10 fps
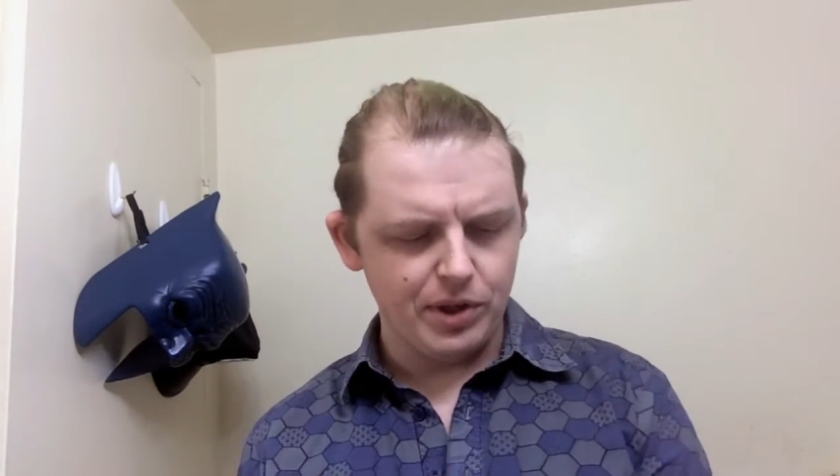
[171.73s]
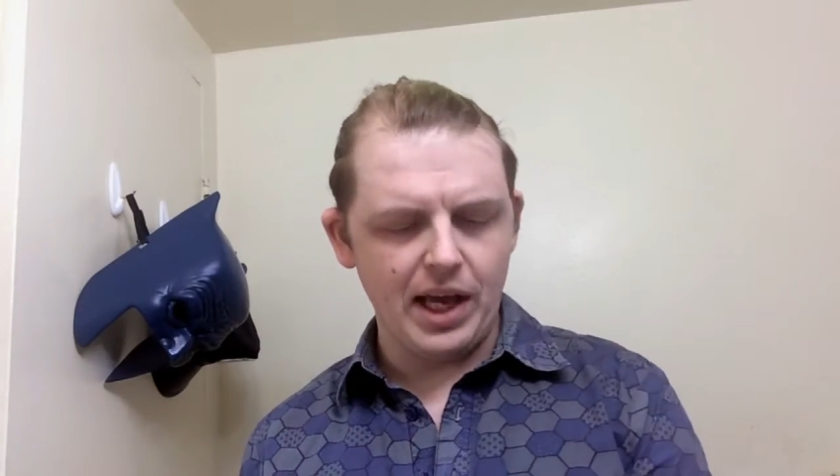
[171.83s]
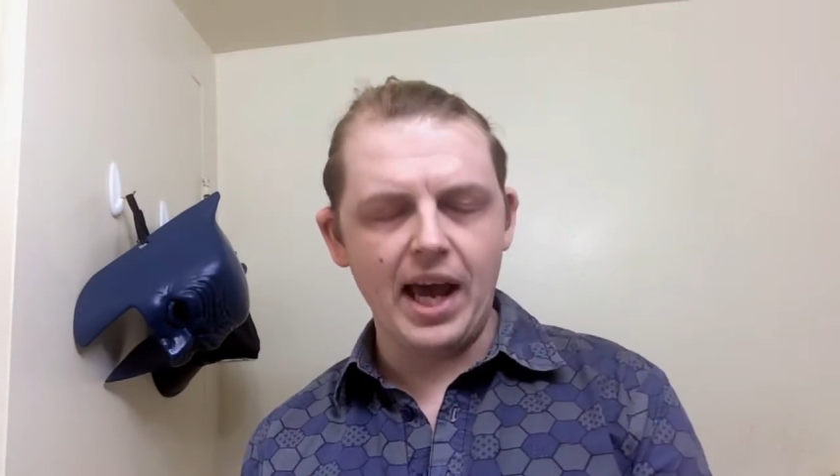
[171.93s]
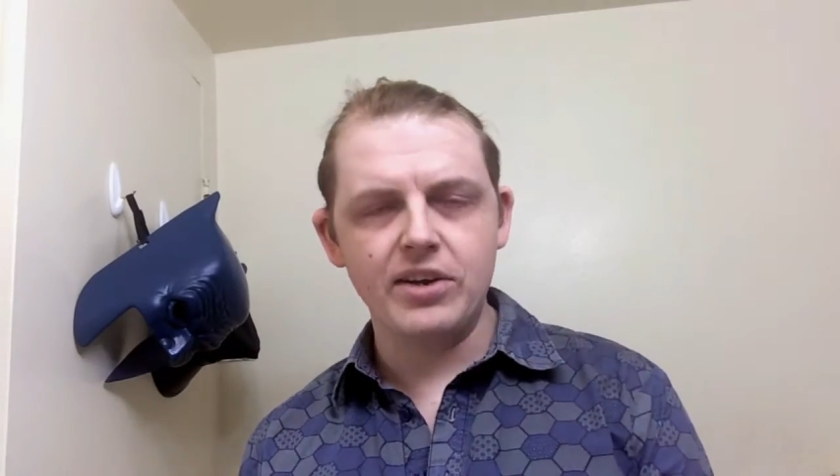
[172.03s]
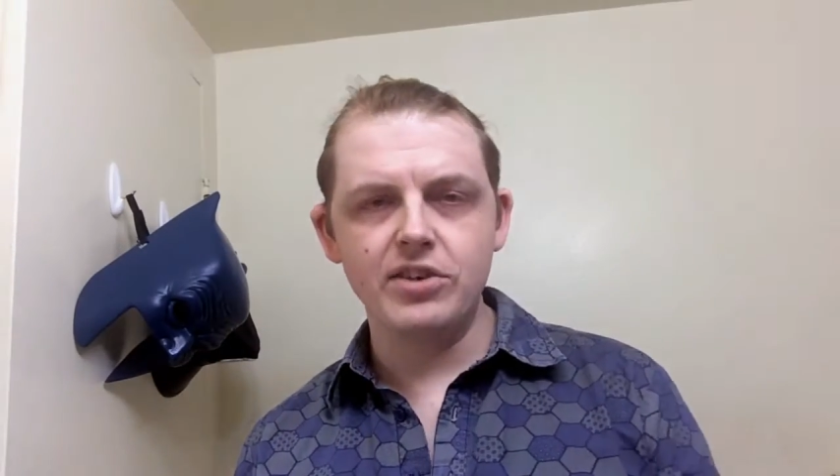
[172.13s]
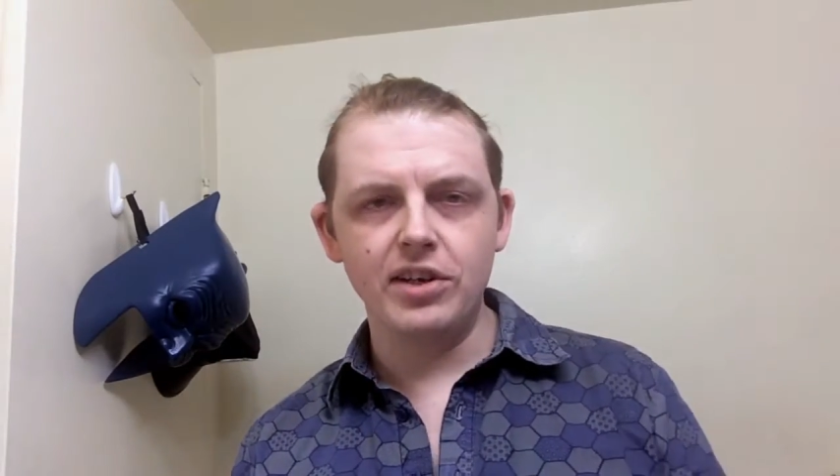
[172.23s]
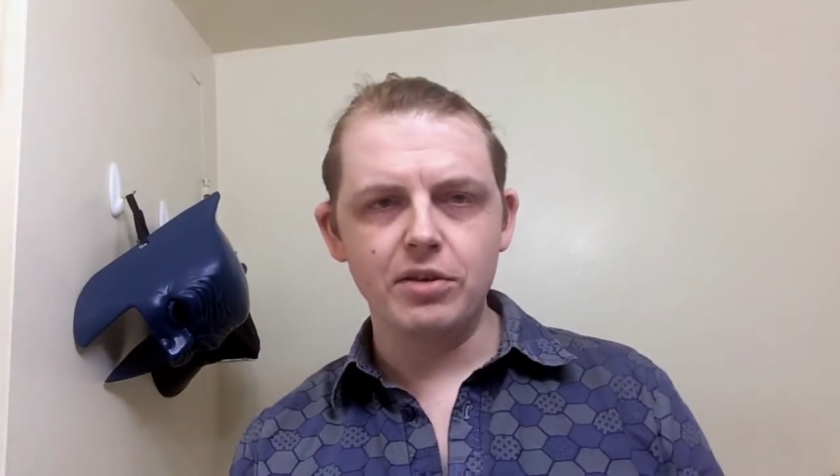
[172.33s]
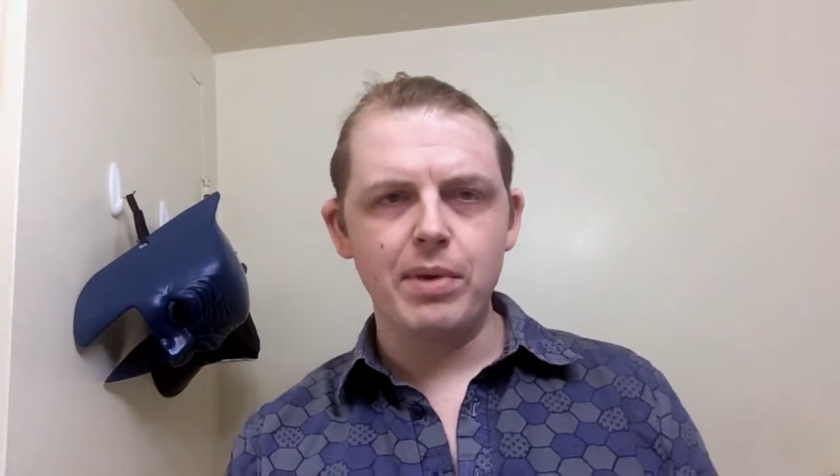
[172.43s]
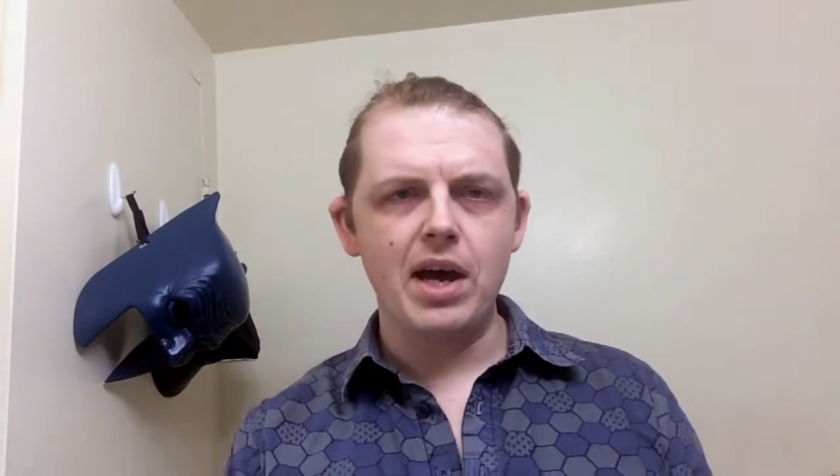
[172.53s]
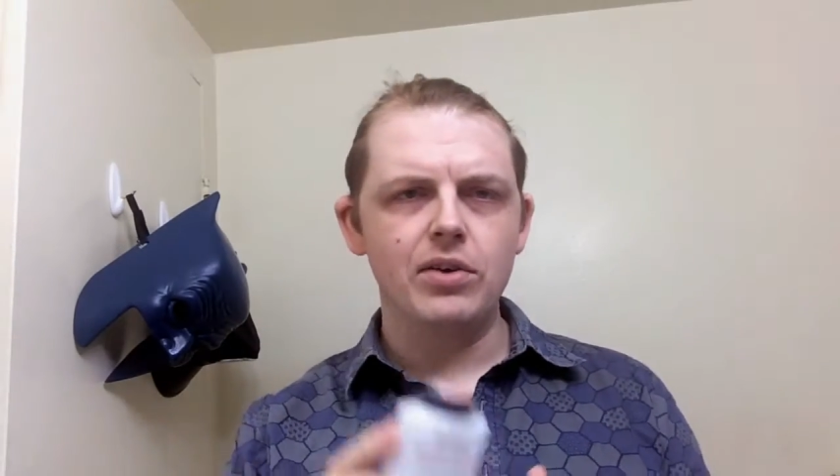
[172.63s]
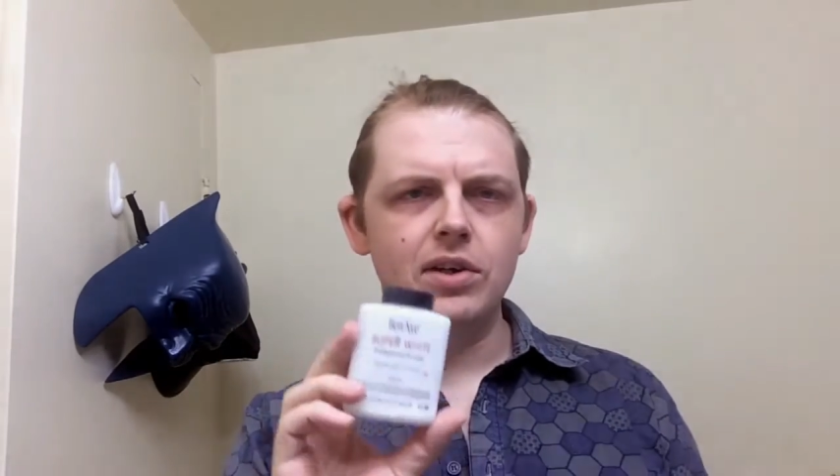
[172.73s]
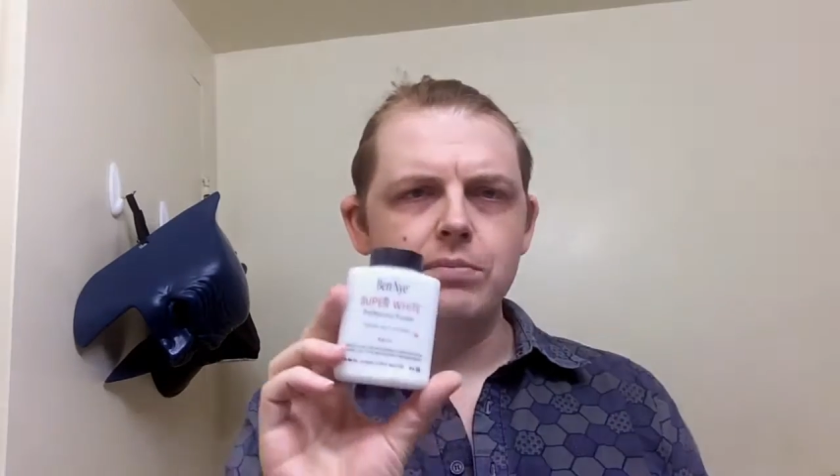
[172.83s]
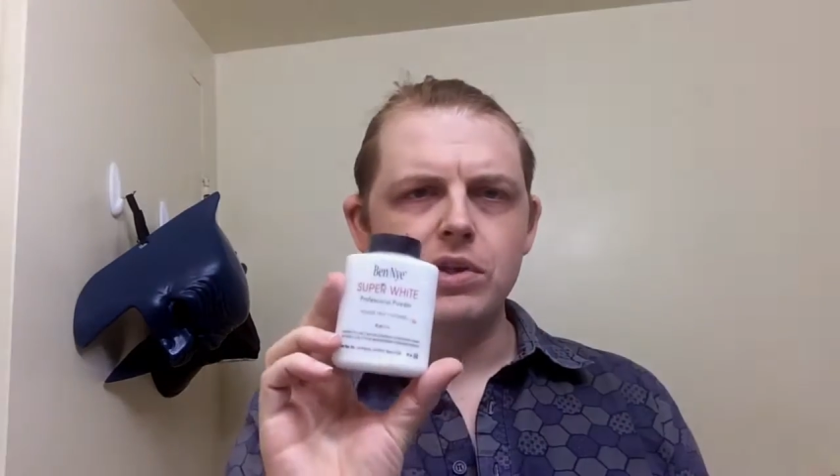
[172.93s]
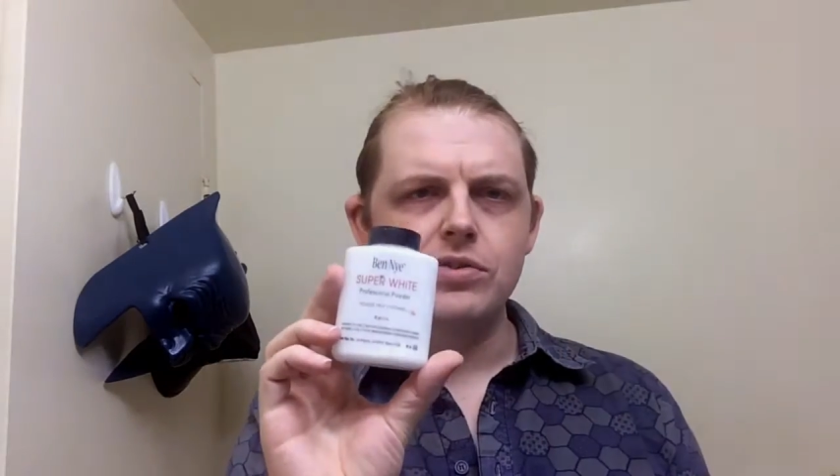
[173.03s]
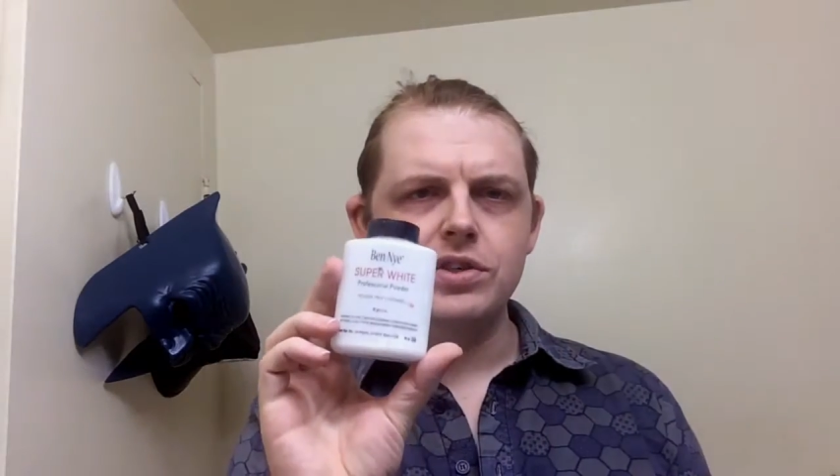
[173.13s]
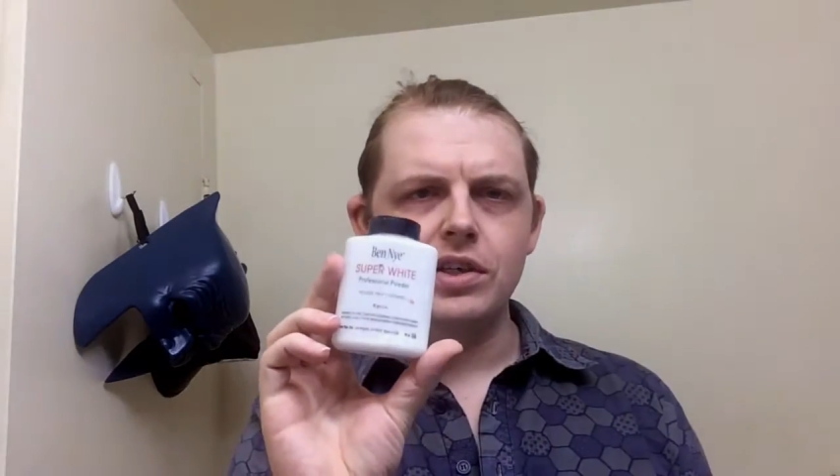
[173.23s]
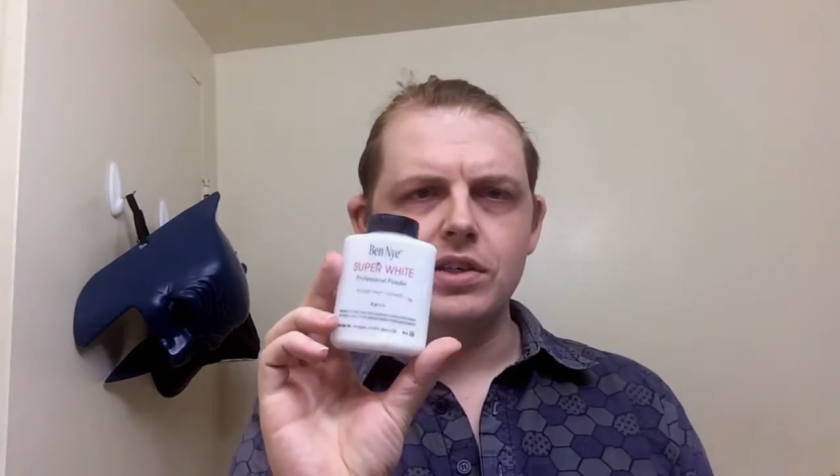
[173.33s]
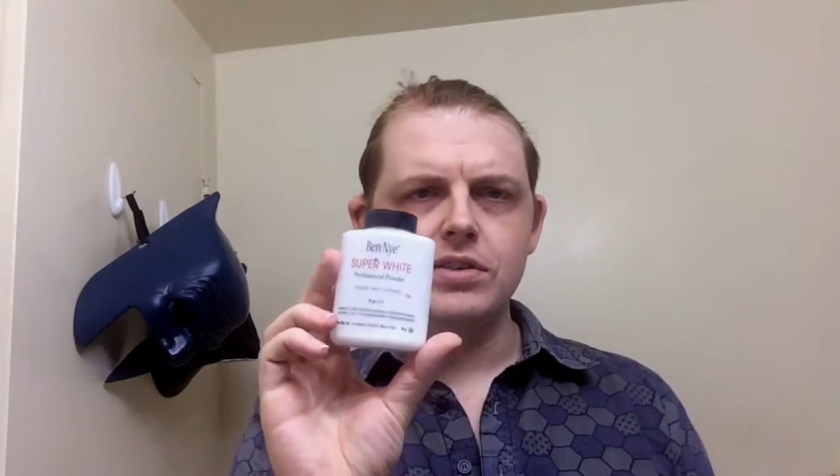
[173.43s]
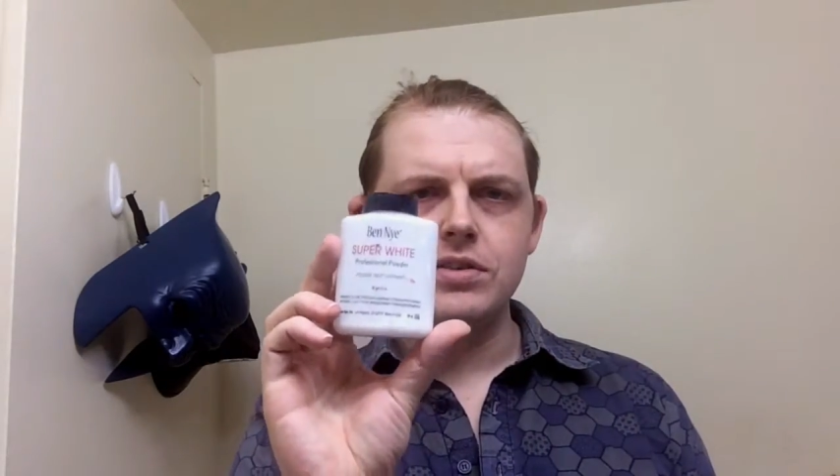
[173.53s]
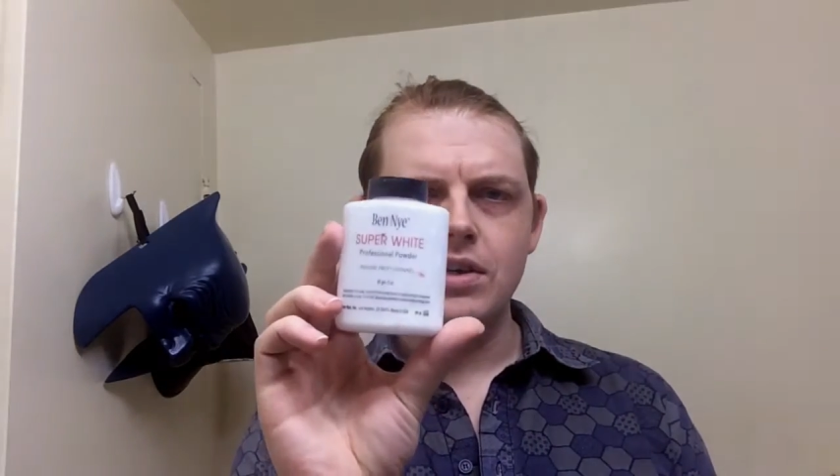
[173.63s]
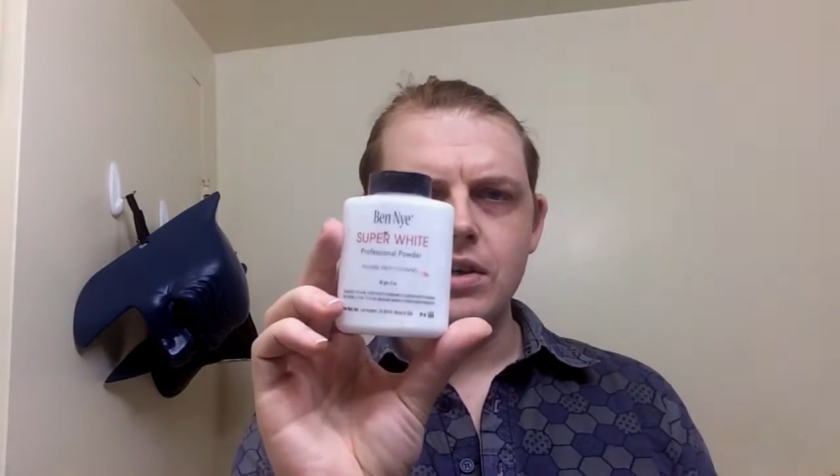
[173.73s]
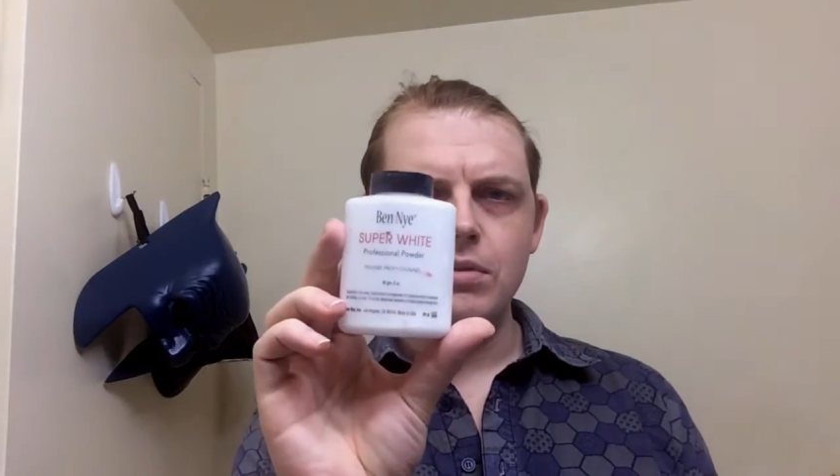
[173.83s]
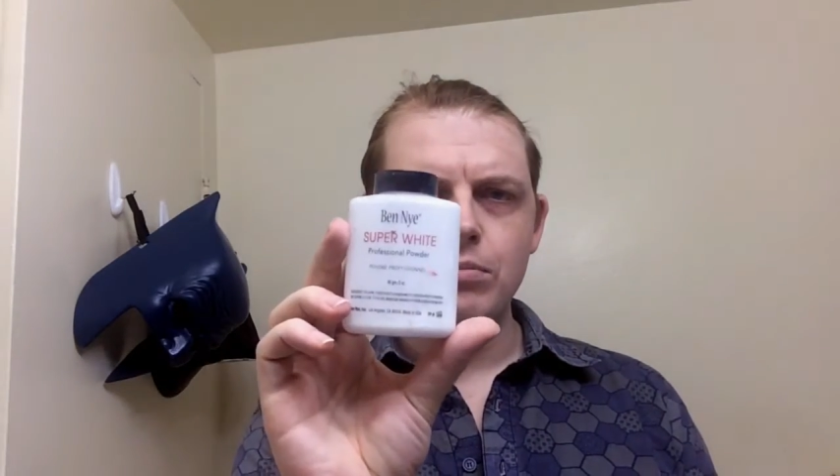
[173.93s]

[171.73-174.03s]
but actually the powder I'm using is